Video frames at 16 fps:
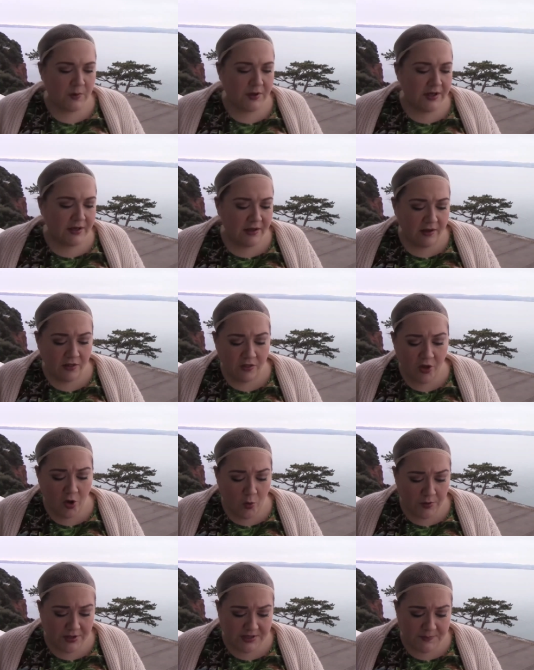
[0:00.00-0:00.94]
wig,
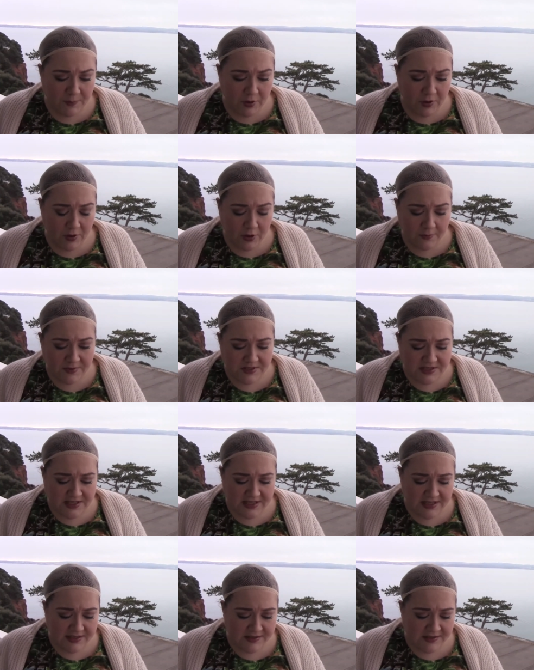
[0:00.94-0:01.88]
though it is
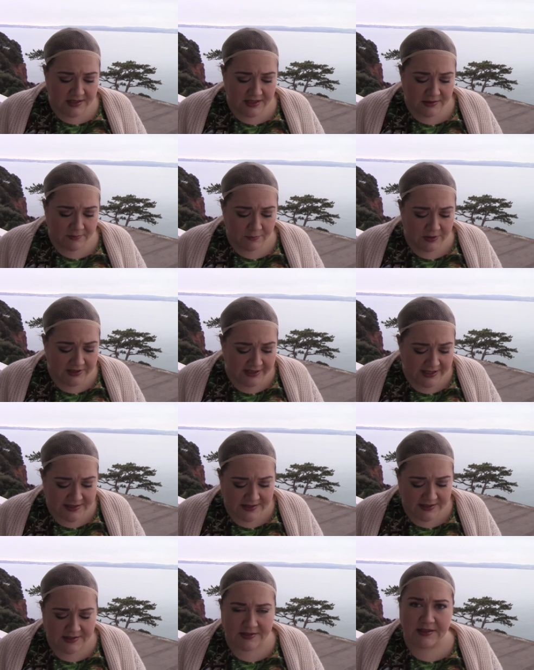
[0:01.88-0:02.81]
permateased in
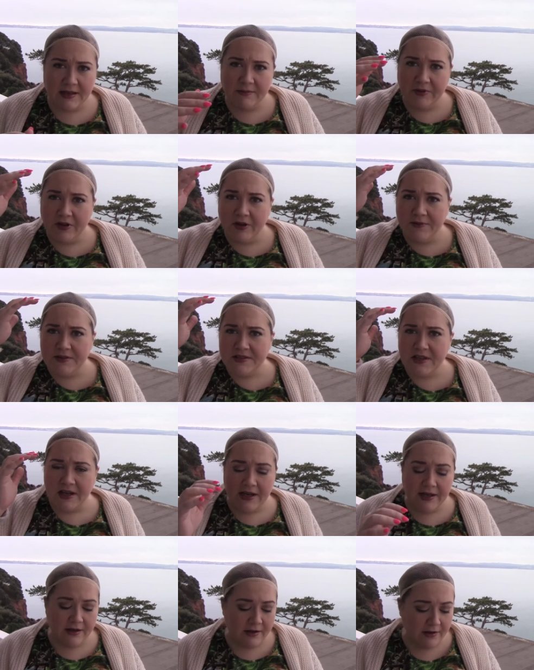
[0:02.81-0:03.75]
places, namely on the
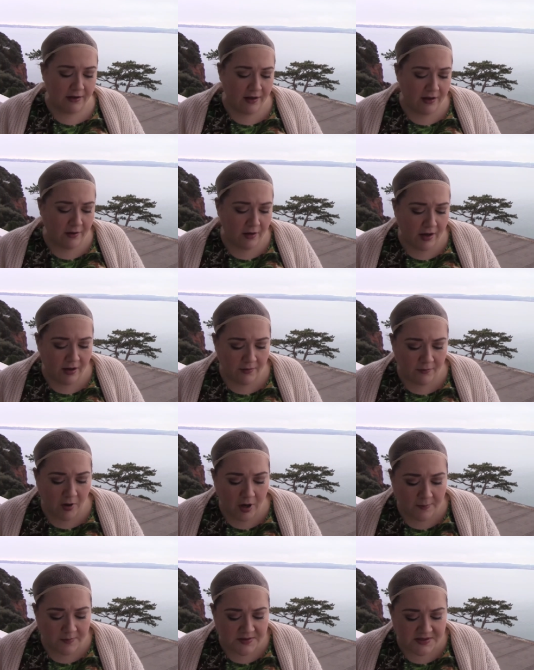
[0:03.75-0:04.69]
side
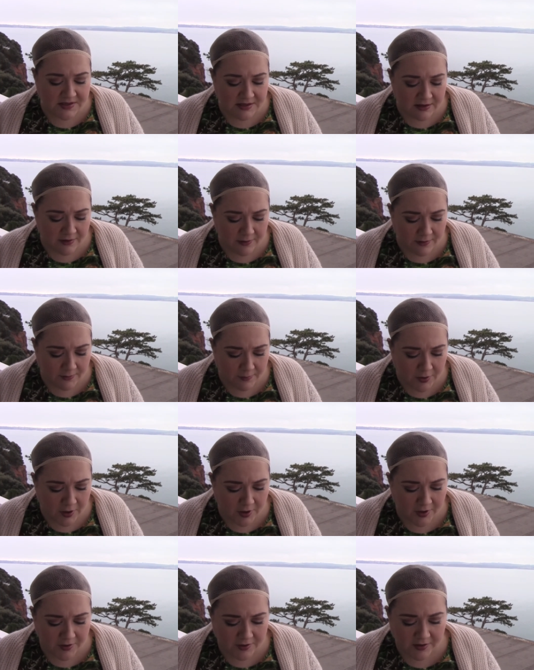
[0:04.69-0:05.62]
opposite the
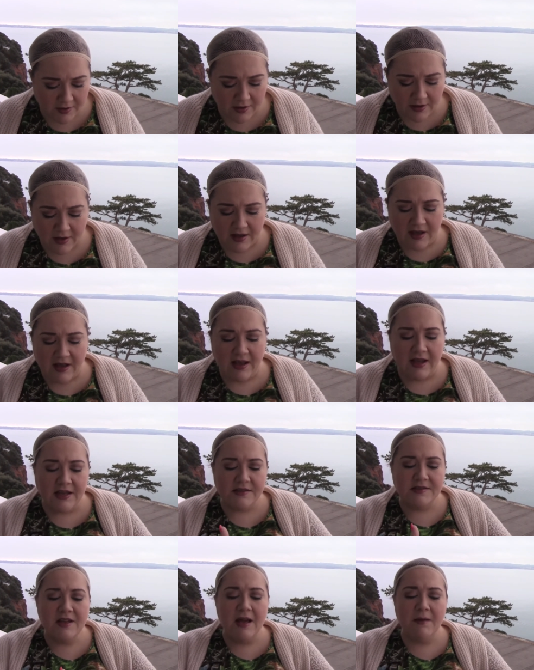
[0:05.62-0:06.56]
part,
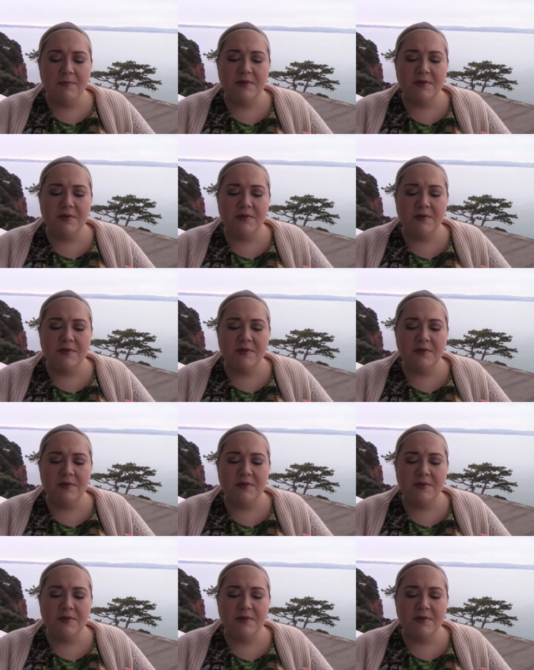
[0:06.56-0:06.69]
it's not